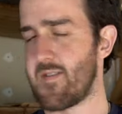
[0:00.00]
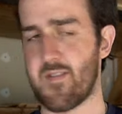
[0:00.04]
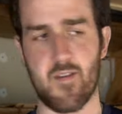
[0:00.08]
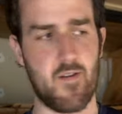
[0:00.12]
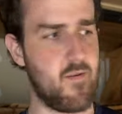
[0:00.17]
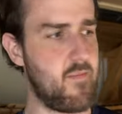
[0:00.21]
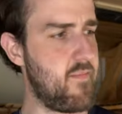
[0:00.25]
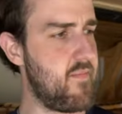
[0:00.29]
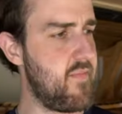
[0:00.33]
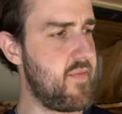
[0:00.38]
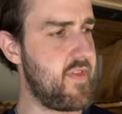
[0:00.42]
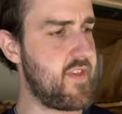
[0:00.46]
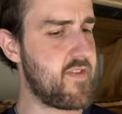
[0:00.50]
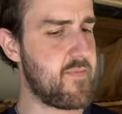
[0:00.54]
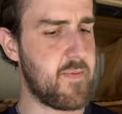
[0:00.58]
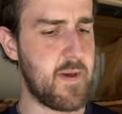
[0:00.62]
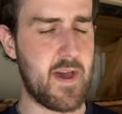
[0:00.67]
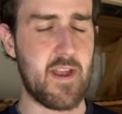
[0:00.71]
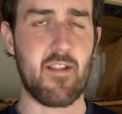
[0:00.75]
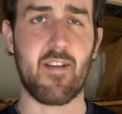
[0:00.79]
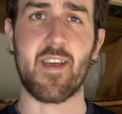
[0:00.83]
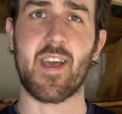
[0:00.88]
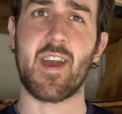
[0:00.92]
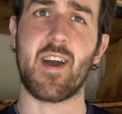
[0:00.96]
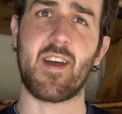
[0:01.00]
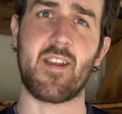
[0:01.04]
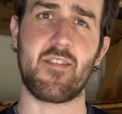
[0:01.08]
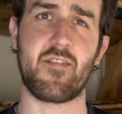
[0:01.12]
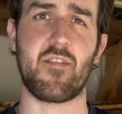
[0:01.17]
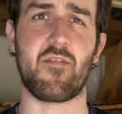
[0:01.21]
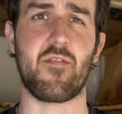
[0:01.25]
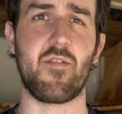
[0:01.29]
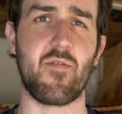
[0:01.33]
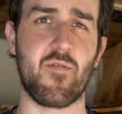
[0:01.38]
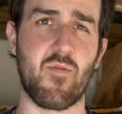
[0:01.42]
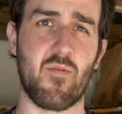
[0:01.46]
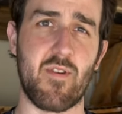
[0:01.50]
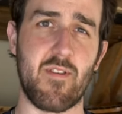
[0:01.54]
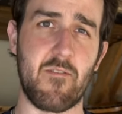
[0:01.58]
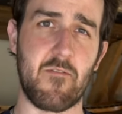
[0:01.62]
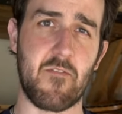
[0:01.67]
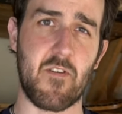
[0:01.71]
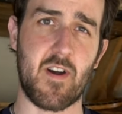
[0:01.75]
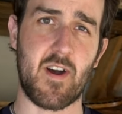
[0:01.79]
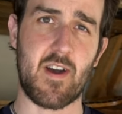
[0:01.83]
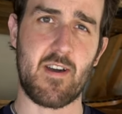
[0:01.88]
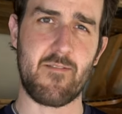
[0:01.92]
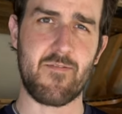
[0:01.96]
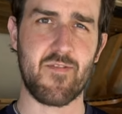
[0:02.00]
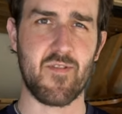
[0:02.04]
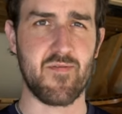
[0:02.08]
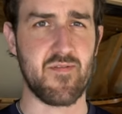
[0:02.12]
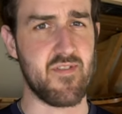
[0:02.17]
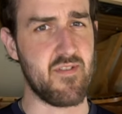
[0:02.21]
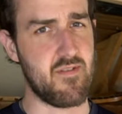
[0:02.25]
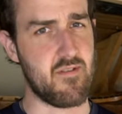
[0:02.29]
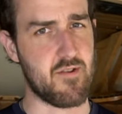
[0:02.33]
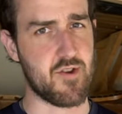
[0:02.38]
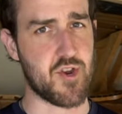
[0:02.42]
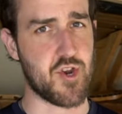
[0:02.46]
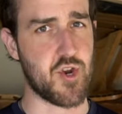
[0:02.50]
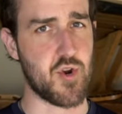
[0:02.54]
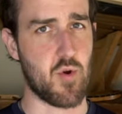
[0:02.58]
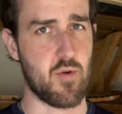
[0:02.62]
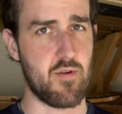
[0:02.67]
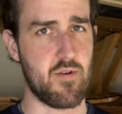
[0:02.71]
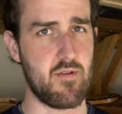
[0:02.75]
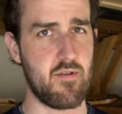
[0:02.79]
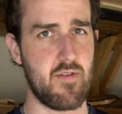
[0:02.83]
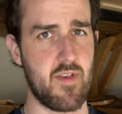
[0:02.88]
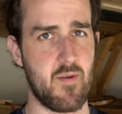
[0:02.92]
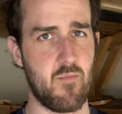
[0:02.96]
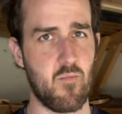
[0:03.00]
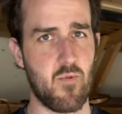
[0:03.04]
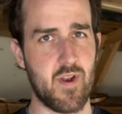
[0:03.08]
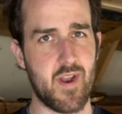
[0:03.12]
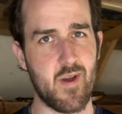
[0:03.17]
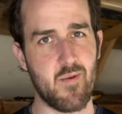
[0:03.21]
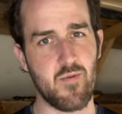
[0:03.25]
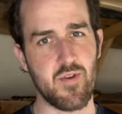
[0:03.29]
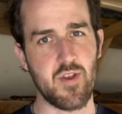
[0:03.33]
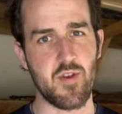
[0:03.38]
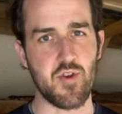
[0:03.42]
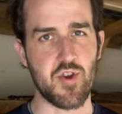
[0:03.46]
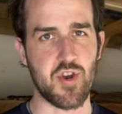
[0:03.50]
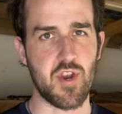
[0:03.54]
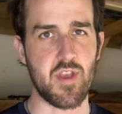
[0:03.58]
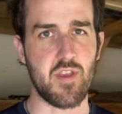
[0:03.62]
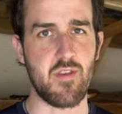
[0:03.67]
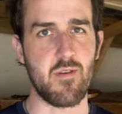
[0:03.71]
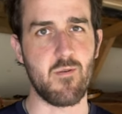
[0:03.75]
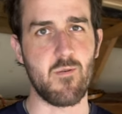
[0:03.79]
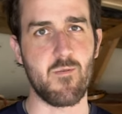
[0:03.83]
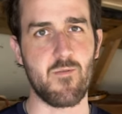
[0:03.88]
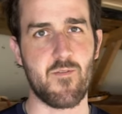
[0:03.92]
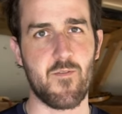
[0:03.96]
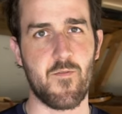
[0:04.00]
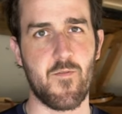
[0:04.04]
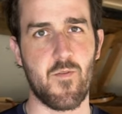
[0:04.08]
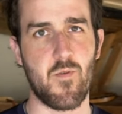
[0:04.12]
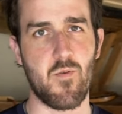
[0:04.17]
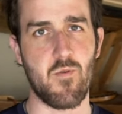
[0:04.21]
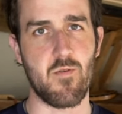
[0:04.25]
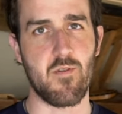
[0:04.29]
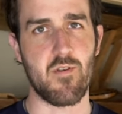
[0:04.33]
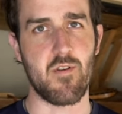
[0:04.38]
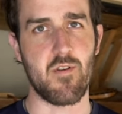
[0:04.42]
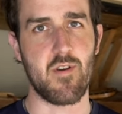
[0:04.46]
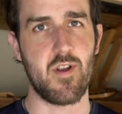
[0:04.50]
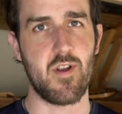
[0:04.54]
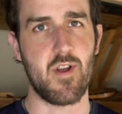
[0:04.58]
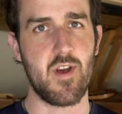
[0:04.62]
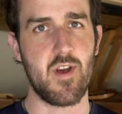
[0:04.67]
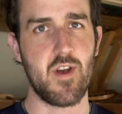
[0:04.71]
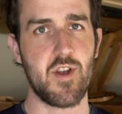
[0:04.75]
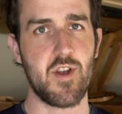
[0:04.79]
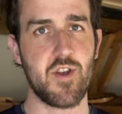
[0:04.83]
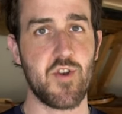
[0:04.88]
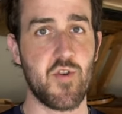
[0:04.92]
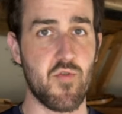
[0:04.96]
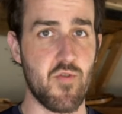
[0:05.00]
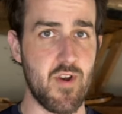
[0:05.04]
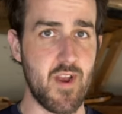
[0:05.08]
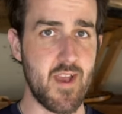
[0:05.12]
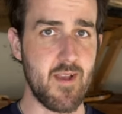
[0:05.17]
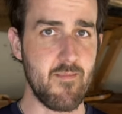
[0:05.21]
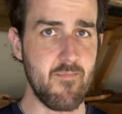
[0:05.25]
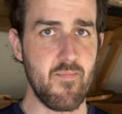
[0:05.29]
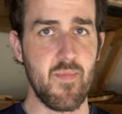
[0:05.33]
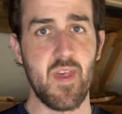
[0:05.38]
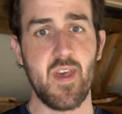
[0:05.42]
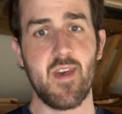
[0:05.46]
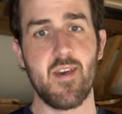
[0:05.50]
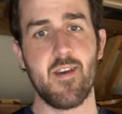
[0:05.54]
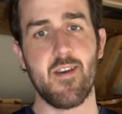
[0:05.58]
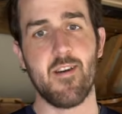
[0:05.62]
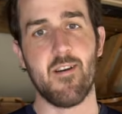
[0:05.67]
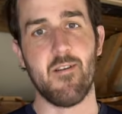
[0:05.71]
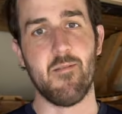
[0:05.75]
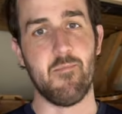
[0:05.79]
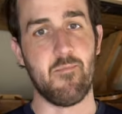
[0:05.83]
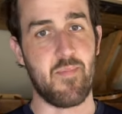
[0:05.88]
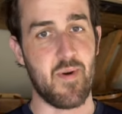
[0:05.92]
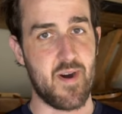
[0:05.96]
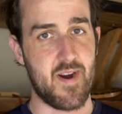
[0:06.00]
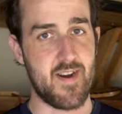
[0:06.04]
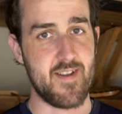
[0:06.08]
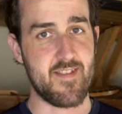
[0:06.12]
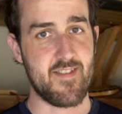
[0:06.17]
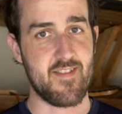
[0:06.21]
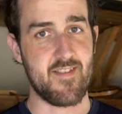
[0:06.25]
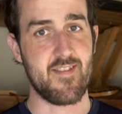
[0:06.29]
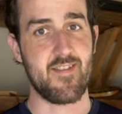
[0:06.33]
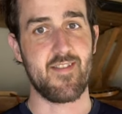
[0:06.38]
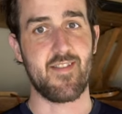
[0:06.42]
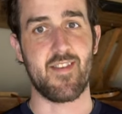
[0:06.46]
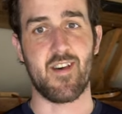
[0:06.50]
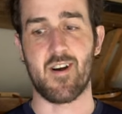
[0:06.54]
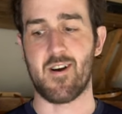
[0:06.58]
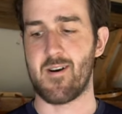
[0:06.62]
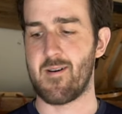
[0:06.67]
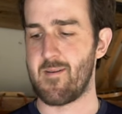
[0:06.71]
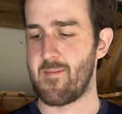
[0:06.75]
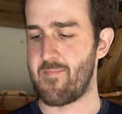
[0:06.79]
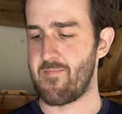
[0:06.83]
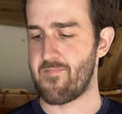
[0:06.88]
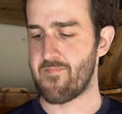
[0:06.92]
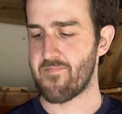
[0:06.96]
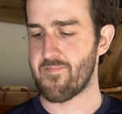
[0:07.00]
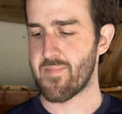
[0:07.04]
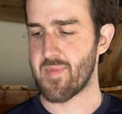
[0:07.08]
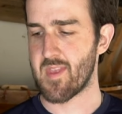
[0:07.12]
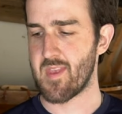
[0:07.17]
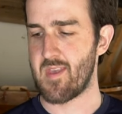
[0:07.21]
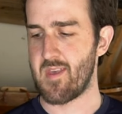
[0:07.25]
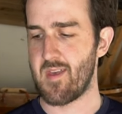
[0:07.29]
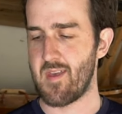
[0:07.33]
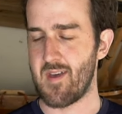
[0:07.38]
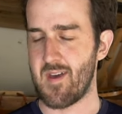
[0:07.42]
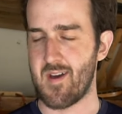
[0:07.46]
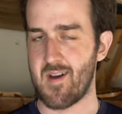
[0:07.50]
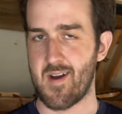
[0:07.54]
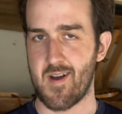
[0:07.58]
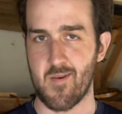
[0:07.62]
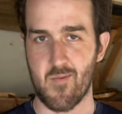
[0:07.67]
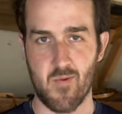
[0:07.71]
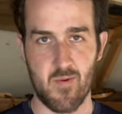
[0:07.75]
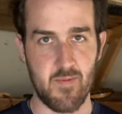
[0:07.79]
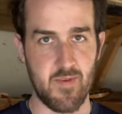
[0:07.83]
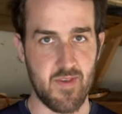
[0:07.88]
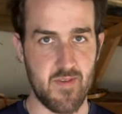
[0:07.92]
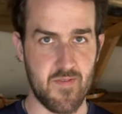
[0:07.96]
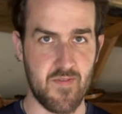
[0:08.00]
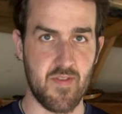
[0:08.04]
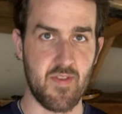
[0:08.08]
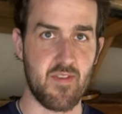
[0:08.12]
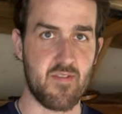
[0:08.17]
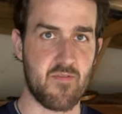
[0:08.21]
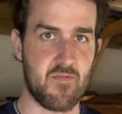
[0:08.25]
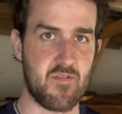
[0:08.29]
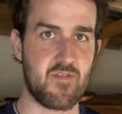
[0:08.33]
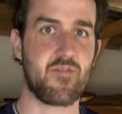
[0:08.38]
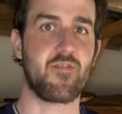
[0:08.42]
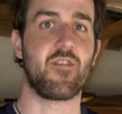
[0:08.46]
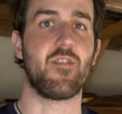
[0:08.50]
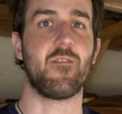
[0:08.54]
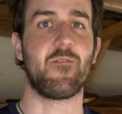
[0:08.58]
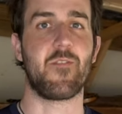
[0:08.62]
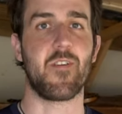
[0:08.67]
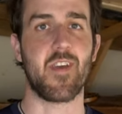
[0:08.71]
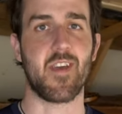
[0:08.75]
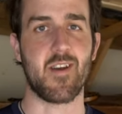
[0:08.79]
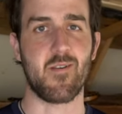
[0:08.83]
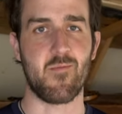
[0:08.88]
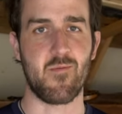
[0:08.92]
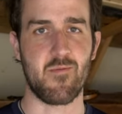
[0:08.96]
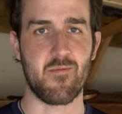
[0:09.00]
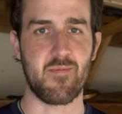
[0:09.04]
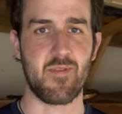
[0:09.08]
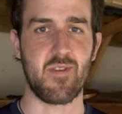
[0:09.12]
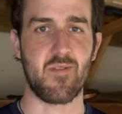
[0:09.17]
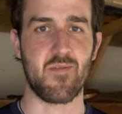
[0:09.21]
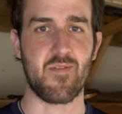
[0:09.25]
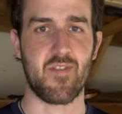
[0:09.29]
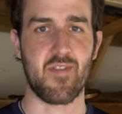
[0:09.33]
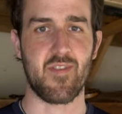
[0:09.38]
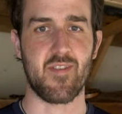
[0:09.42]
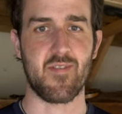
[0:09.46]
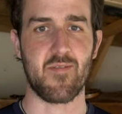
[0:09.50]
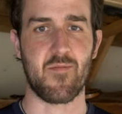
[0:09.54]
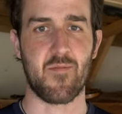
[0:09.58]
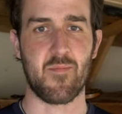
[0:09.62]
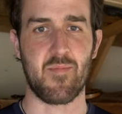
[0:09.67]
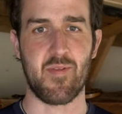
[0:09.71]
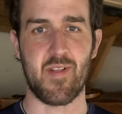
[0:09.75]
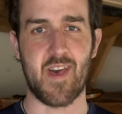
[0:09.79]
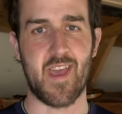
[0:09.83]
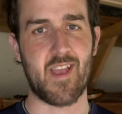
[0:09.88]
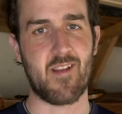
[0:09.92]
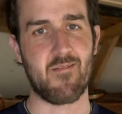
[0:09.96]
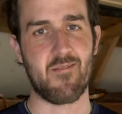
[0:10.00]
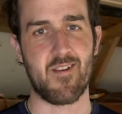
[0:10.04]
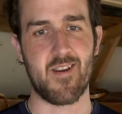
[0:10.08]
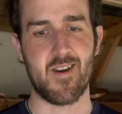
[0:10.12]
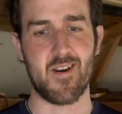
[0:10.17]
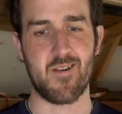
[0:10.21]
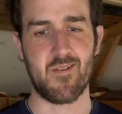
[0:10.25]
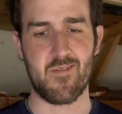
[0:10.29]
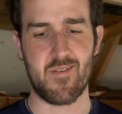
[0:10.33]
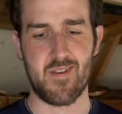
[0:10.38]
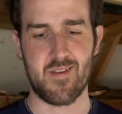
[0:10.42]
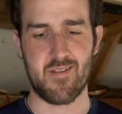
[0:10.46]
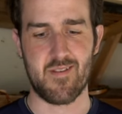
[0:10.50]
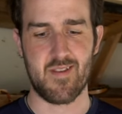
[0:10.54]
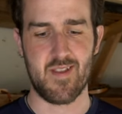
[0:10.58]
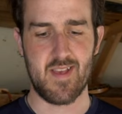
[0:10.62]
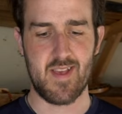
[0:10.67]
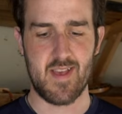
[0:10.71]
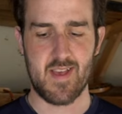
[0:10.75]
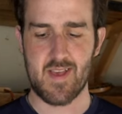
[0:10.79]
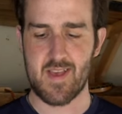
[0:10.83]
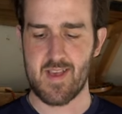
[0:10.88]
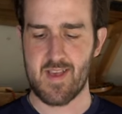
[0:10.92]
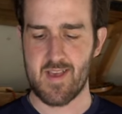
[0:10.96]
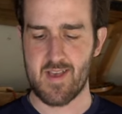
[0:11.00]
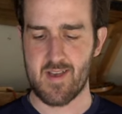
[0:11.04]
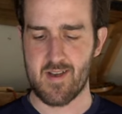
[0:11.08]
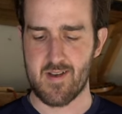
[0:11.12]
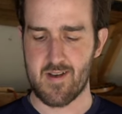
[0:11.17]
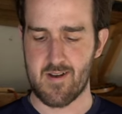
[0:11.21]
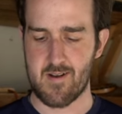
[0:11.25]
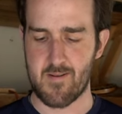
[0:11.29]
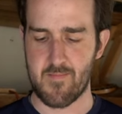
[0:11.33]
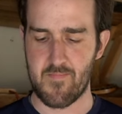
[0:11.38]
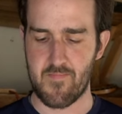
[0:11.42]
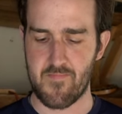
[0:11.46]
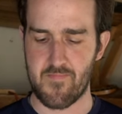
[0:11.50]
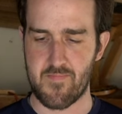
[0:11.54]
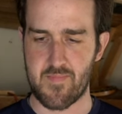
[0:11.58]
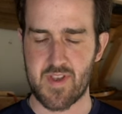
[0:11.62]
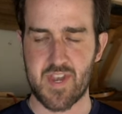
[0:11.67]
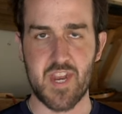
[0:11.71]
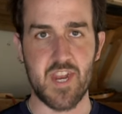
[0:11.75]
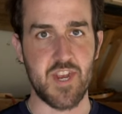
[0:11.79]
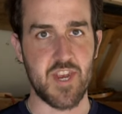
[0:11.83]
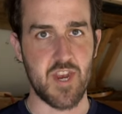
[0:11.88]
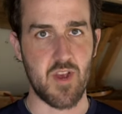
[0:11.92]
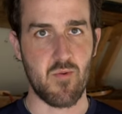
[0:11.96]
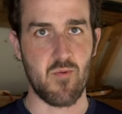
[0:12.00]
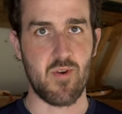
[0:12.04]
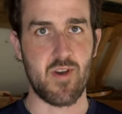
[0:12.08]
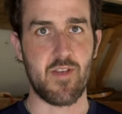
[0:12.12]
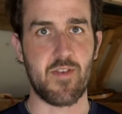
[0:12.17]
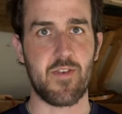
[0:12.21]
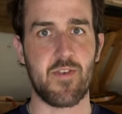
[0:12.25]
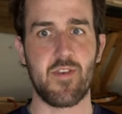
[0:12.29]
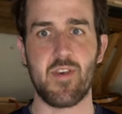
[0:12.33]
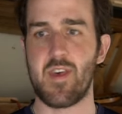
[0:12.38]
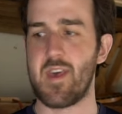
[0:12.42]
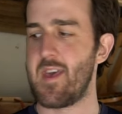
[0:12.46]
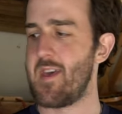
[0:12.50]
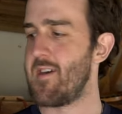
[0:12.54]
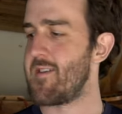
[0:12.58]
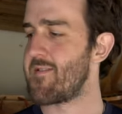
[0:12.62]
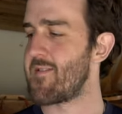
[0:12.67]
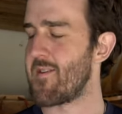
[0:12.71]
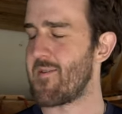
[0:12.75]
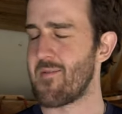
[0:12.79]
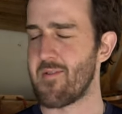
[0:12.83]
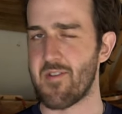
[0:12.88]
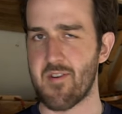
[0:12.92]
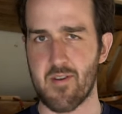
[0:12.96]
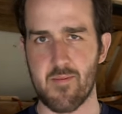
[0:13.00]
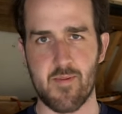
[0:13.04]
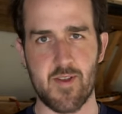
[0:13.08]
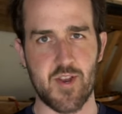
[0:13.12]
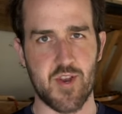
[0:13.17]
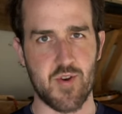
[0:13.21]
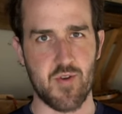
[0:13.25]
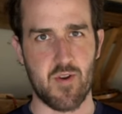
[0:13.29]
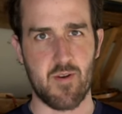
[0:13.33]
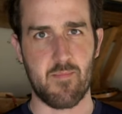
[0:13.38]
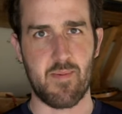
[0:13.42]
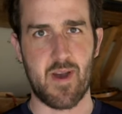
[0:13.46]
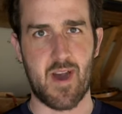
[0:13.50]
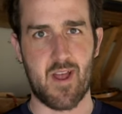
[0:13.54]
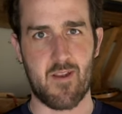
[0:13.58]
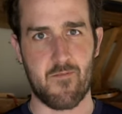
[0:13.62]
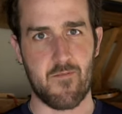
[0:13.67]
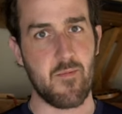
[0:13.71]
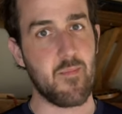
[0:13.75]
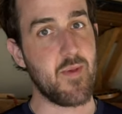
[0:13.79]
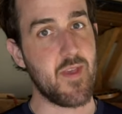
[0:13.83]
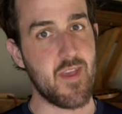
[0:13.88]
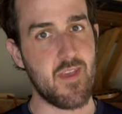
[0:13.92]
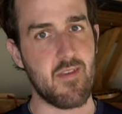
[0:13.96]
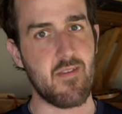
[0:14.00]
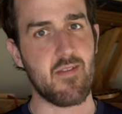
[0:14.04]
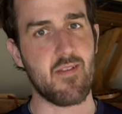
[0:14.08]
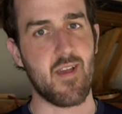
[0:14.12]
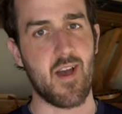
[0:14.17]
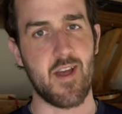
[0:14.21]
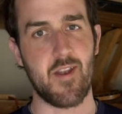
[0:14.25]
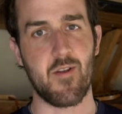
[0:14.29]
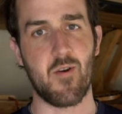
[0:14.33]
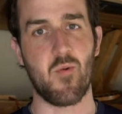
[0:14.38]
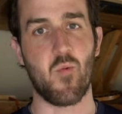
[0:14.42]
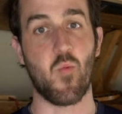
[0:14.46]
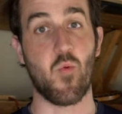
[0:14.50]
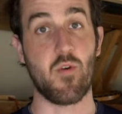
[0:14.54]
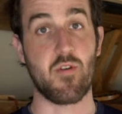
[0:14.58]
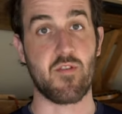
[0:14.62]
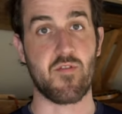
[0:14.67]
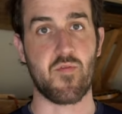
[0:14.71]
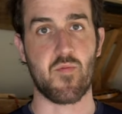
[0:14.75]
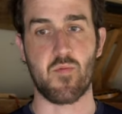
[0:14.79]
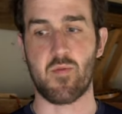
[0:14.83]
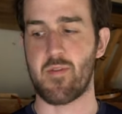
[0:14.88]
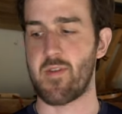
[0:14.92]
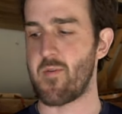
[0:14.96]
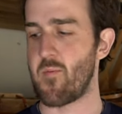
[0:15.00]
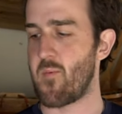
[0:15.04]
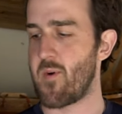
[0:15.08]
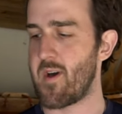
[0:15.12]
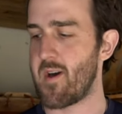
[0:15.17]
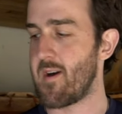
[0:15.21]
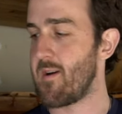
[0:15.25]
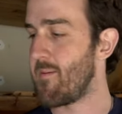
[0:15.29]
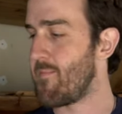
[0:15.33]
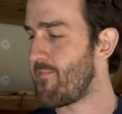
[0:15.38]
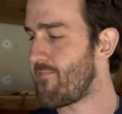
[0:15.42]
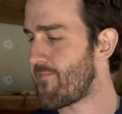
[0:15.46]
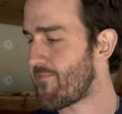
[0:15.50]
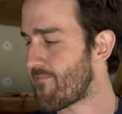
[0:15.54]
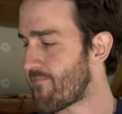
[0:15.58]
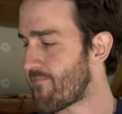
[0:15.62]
So this paddle I got is a 225, so it's a little shorter than what I would usually use for touring, but um, I will be using this for surfing, I will be using this for playing around and um, teaching with. So a little bit shorter paddle for me I know works really well.